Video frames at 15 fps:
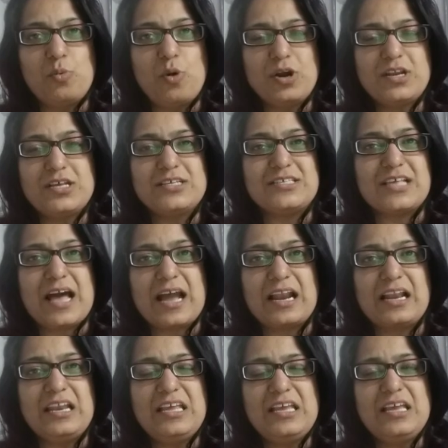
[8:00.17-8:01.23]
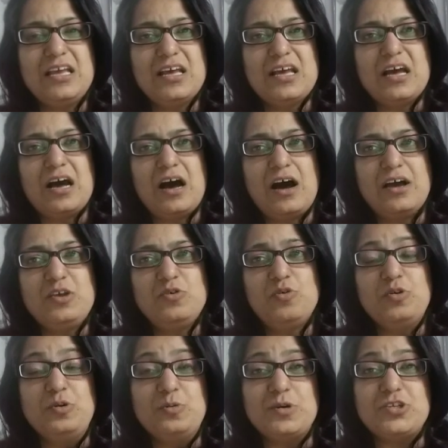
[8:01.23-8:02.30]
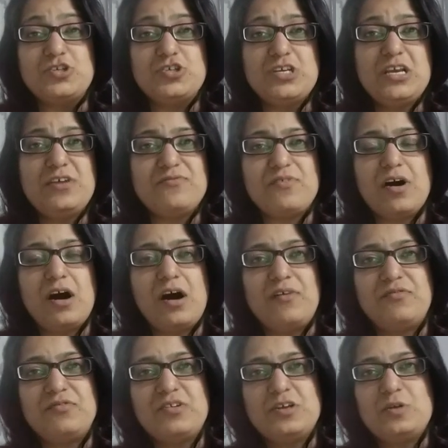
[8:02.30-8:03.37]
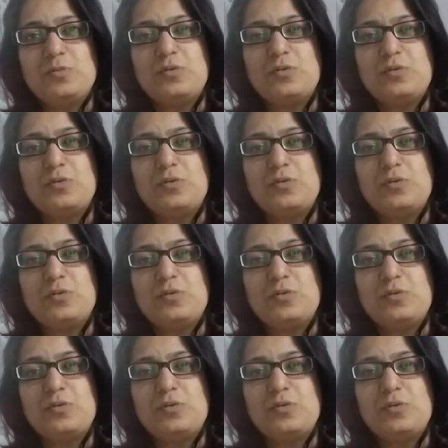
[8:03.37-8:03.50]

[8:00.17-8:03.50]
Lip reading: what exactly are you going to achieve after